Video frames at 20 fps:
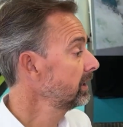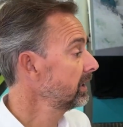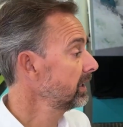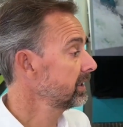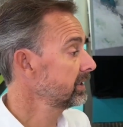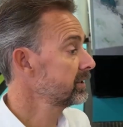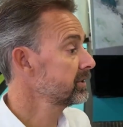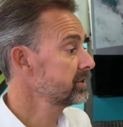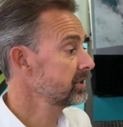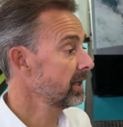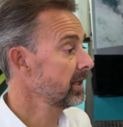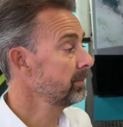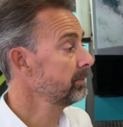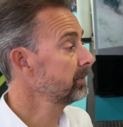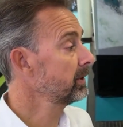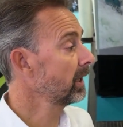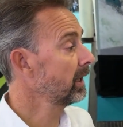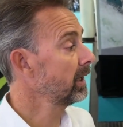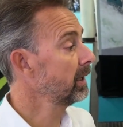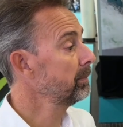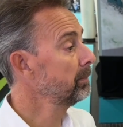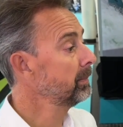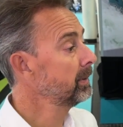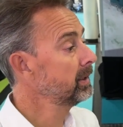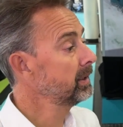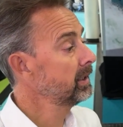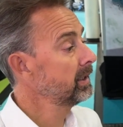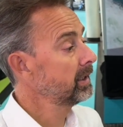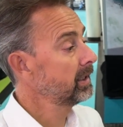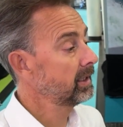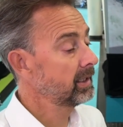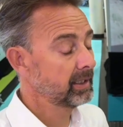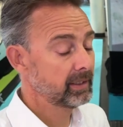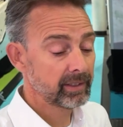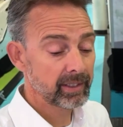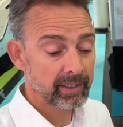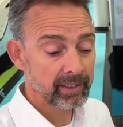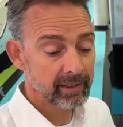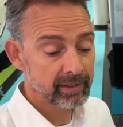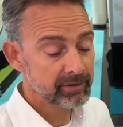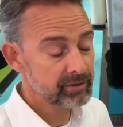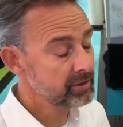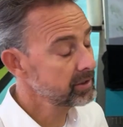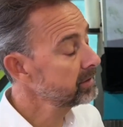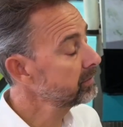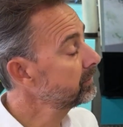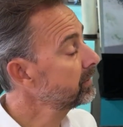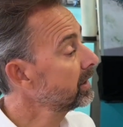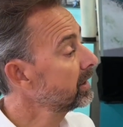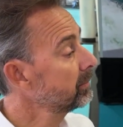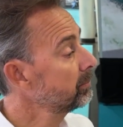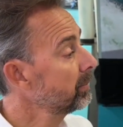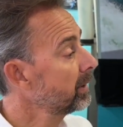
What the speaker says: at the same time, and they achieved that